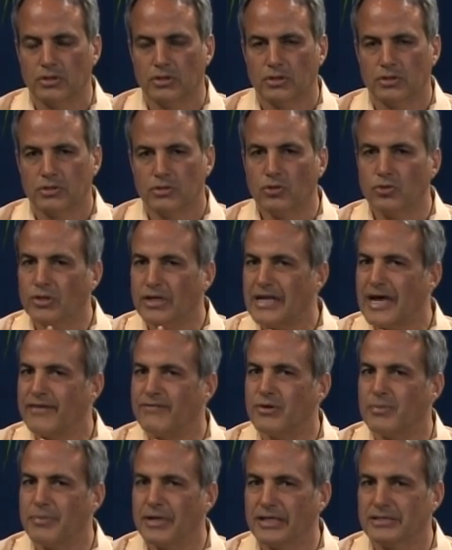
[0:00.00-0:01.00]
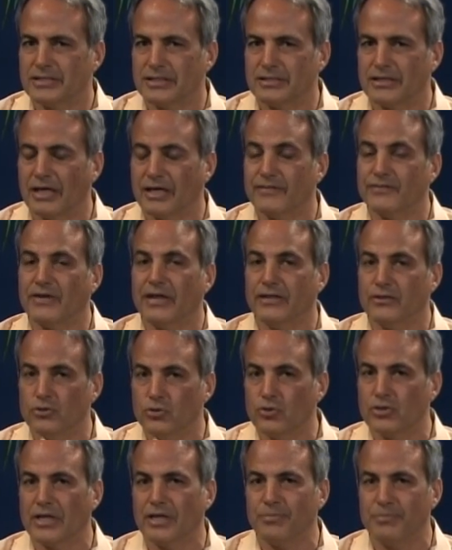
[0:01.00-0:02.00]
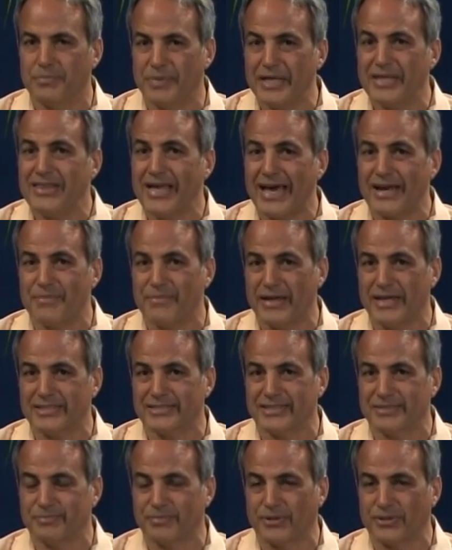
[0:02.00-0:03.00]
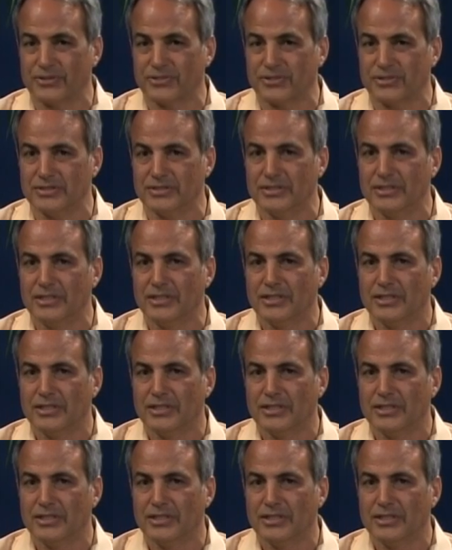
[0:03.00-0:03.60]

you can have an amazing life, and you can be that amazing person.